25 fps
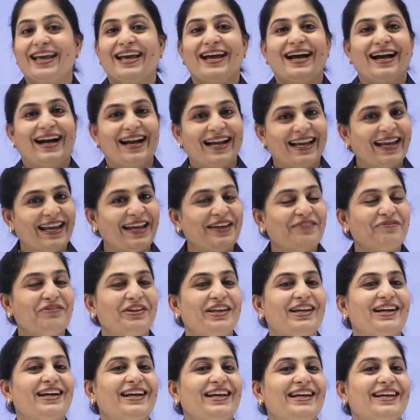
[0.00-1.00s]
again we
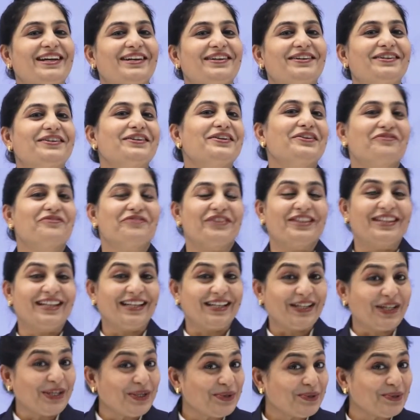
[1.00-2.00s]
are here with a
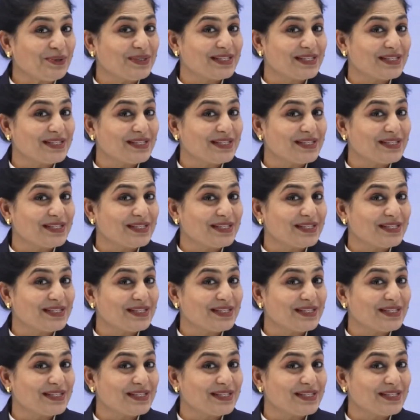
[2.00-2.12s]
new